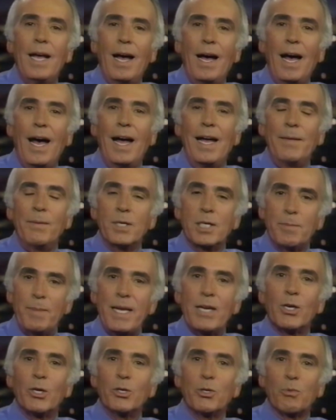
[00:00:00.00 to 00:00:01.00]
and the
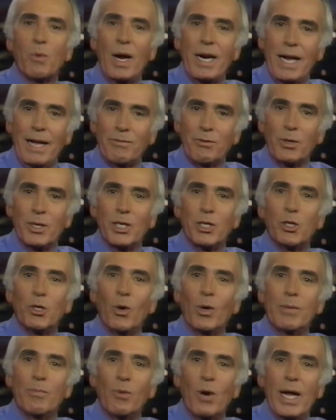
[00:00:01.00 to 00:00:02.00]
speakers right after this
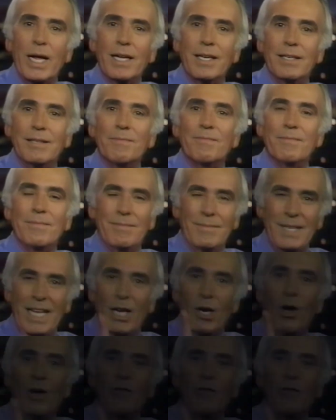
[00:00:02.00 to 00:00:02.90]
short break. Get